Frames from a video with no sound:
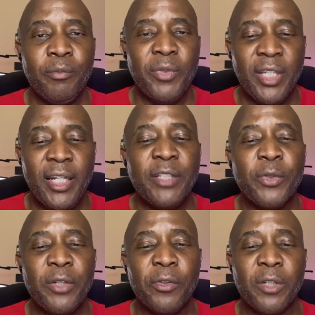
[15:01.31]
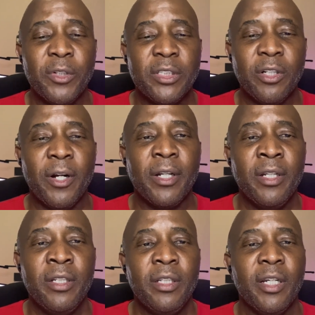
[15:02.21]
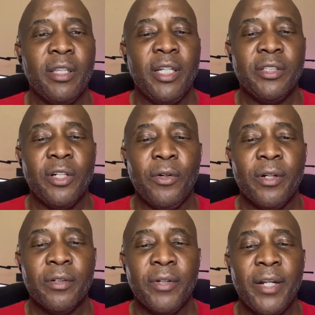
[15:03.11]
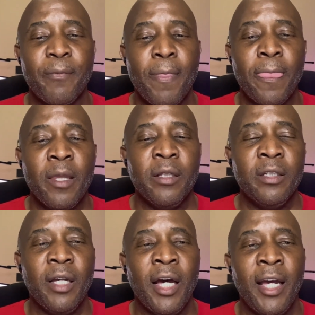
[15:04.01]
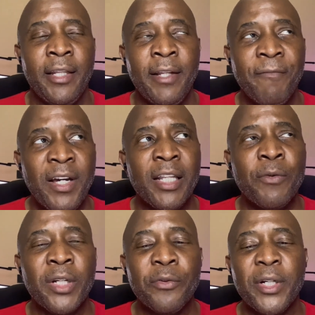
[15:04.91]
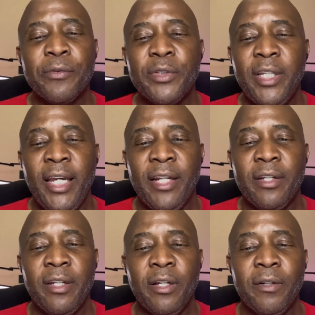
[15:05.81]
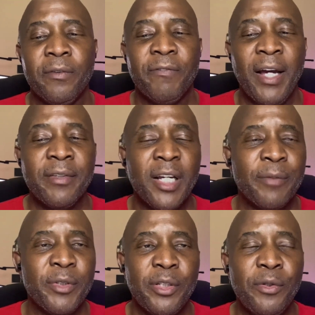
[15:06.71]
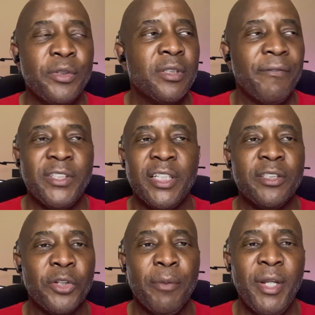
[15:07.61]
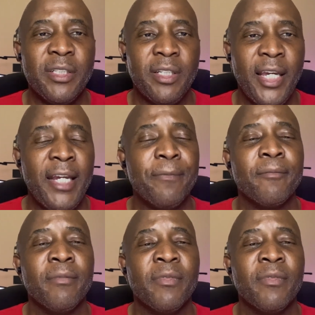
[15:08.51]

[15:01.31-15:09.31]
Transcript: But again, that's where you really want to start to get things going, right? And then finally, you want to create a routine. Find time to produce. If it's just 30 minutes a day.